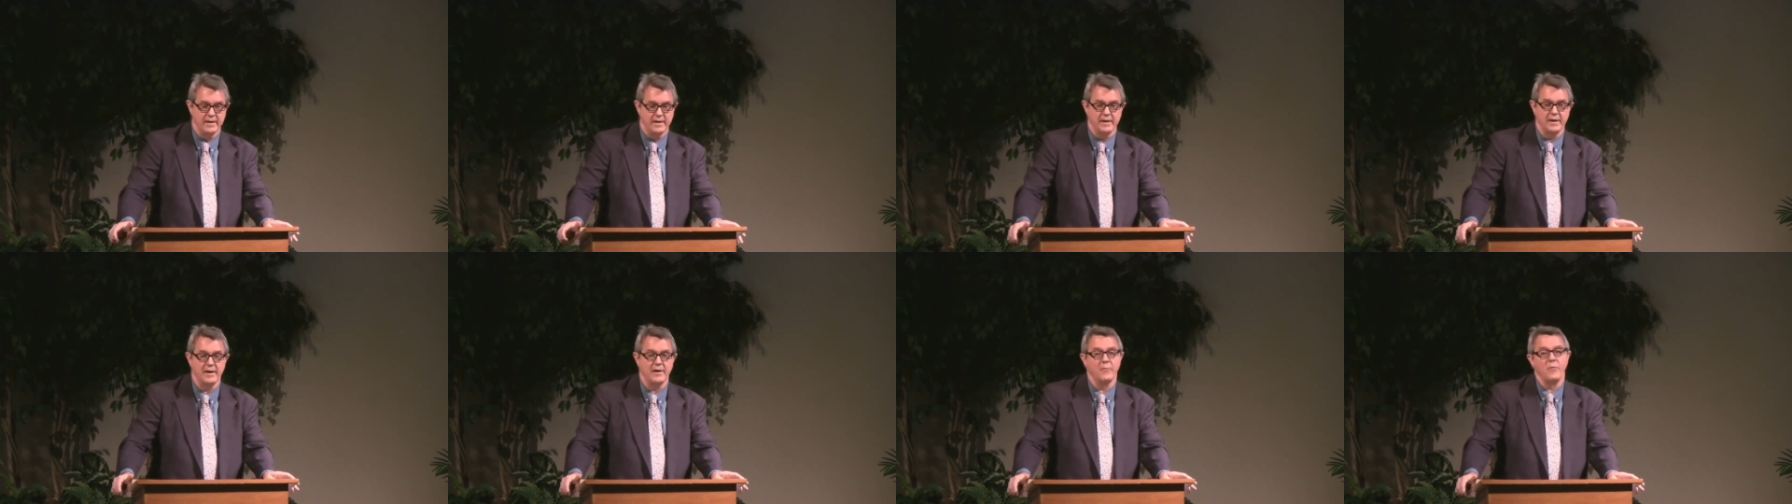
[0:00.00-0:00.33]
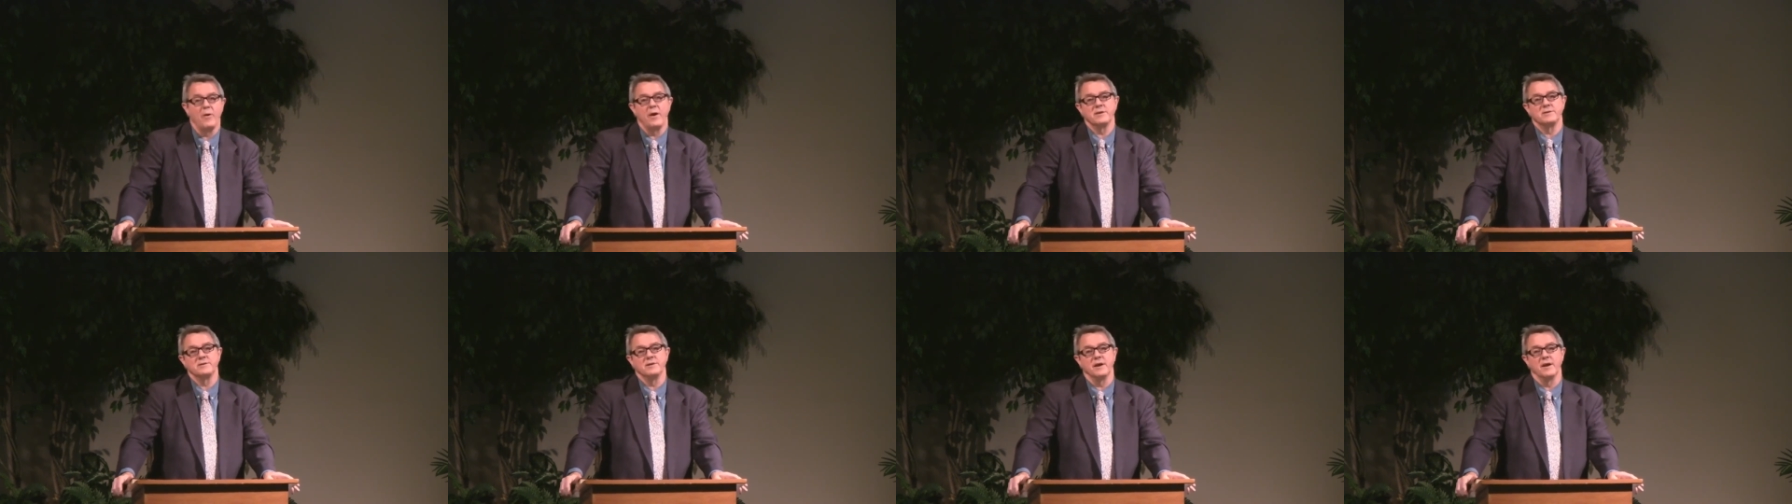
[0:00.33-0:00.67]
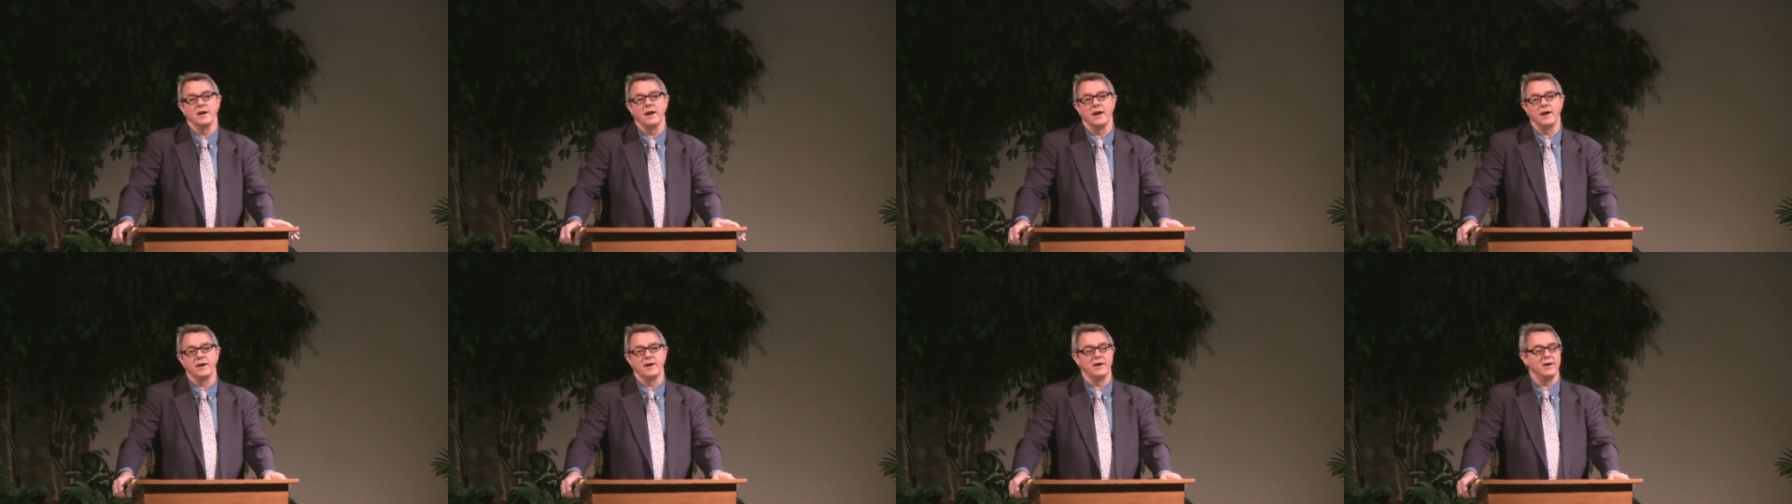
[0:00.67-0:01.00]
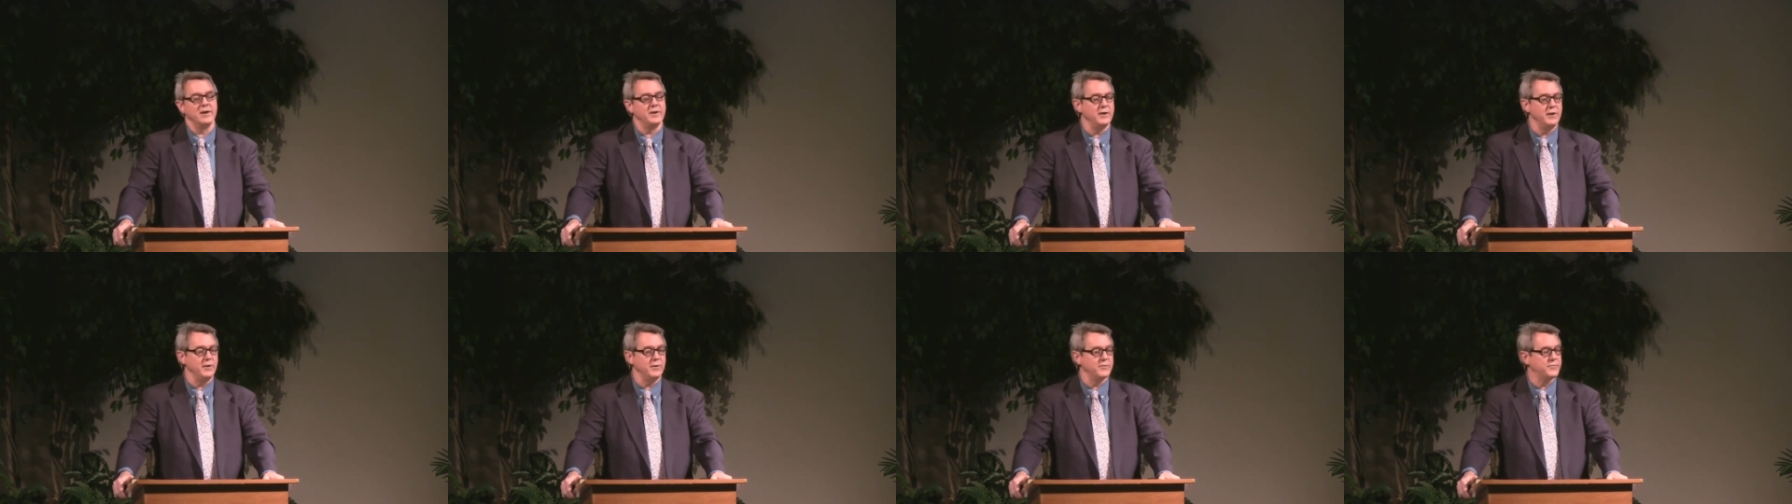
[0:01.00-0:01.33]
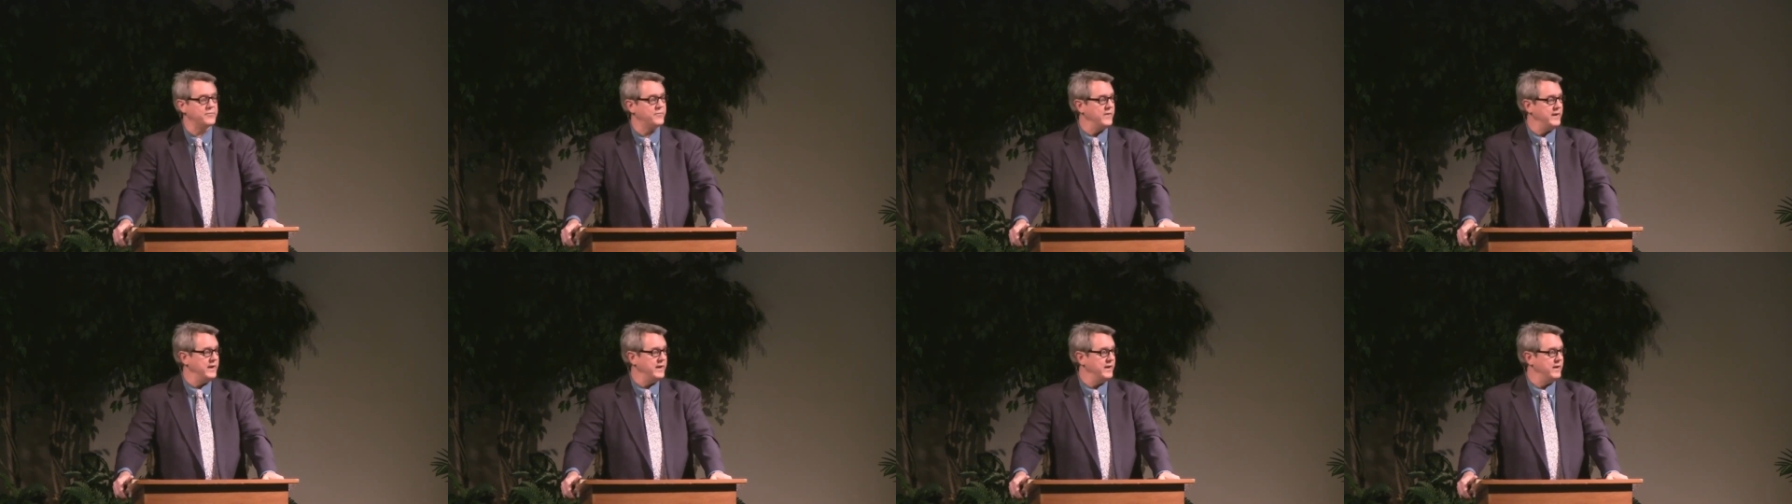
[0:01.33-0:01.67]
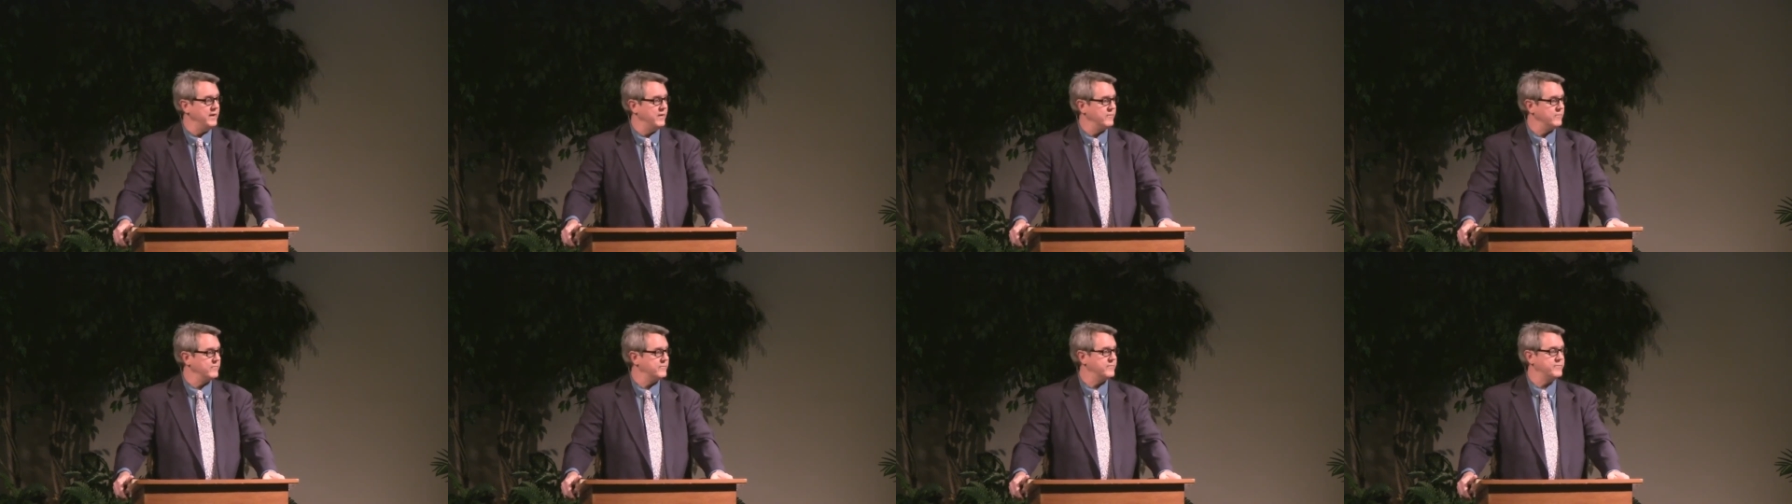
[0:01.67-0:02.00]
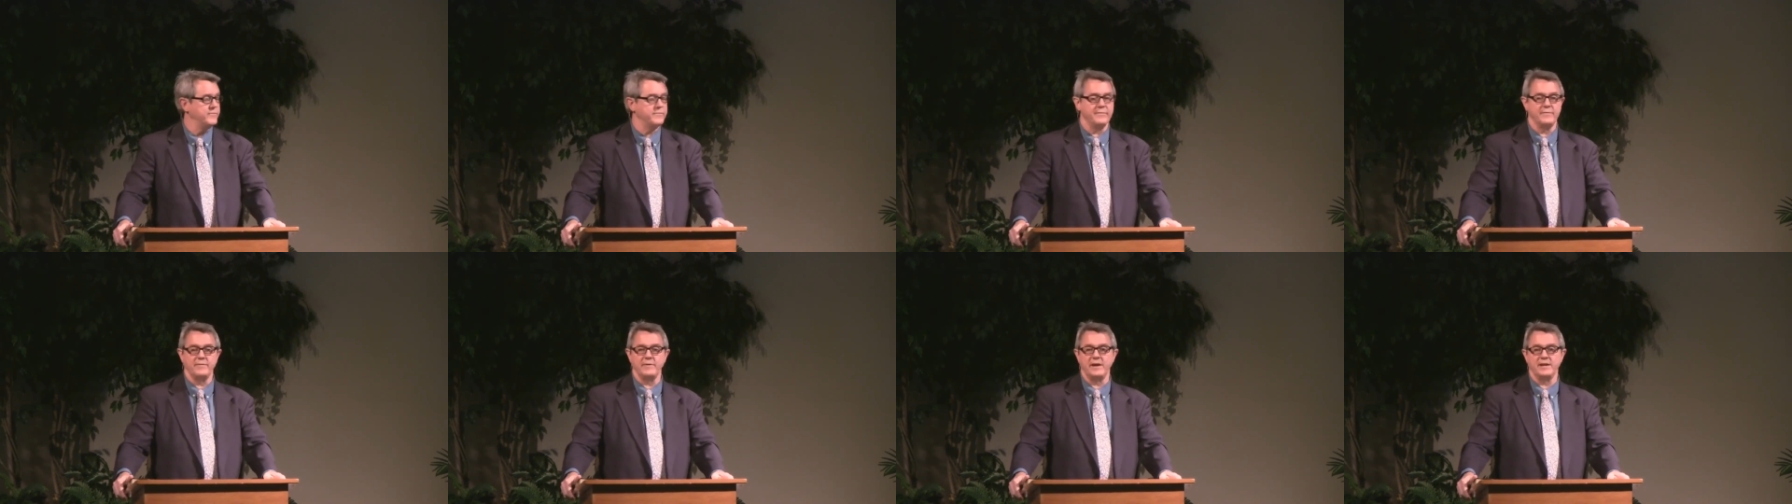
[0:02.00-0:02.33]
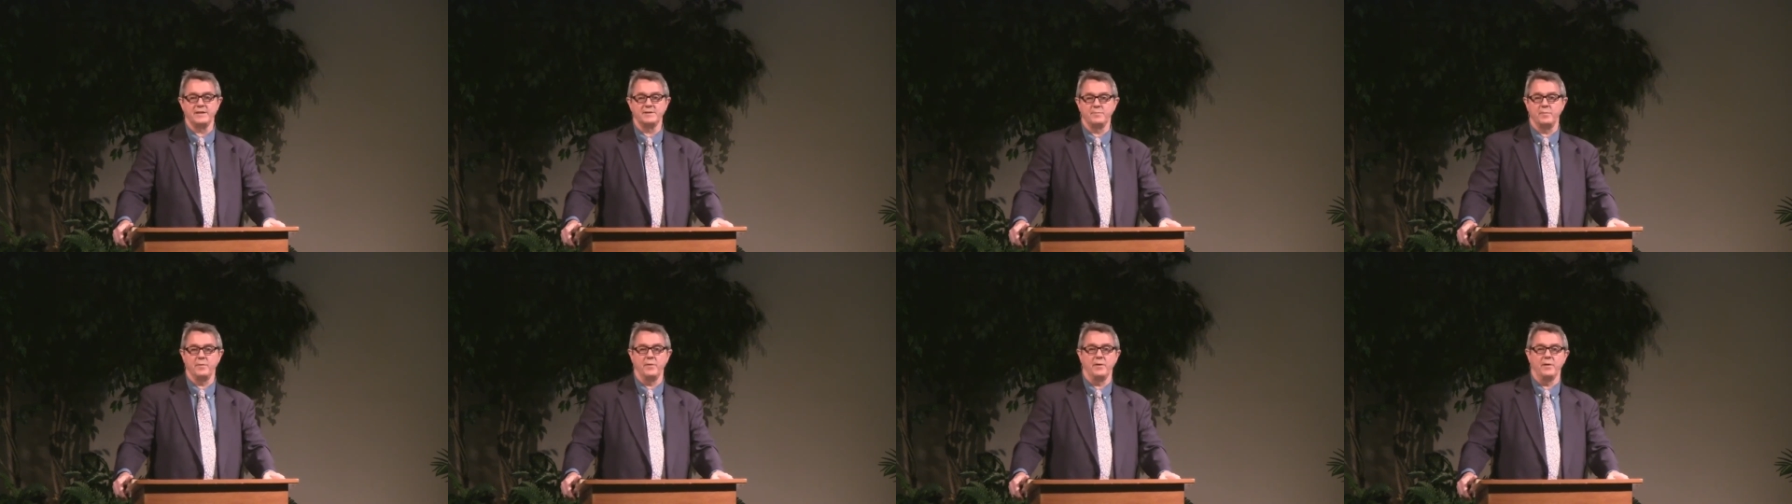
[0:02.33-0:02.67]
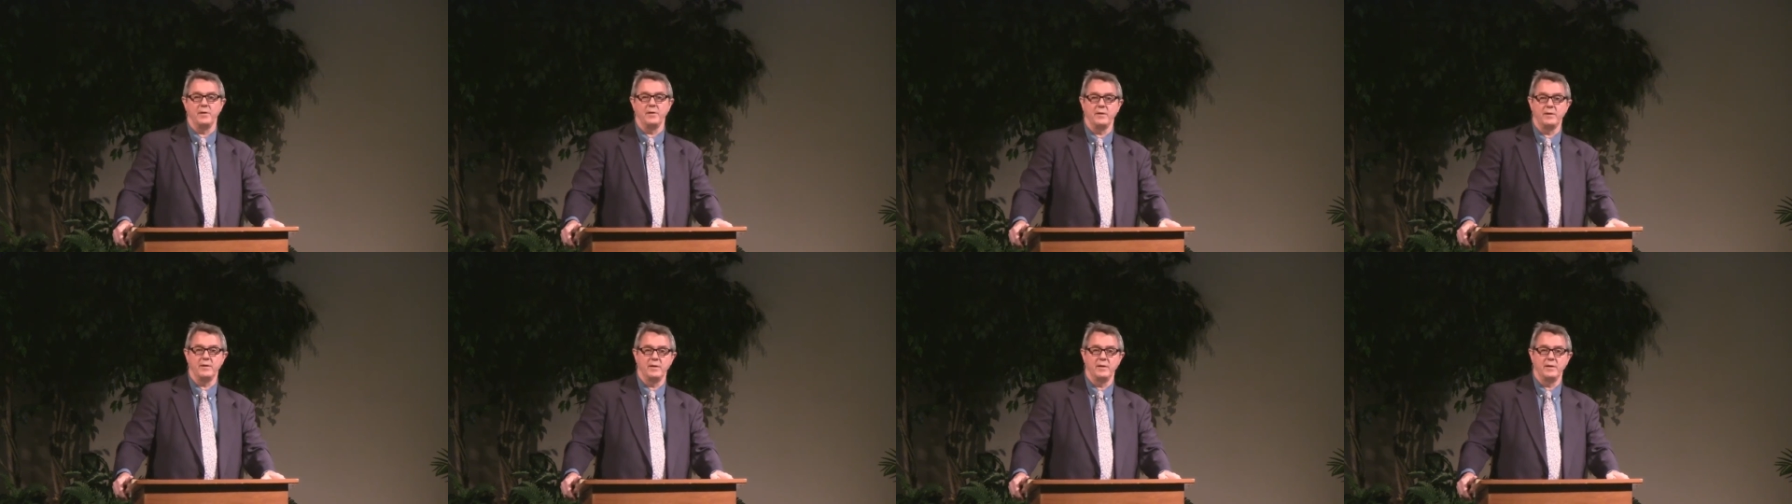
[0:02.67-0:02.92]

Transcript: or watch a, a good news feed on Facebook.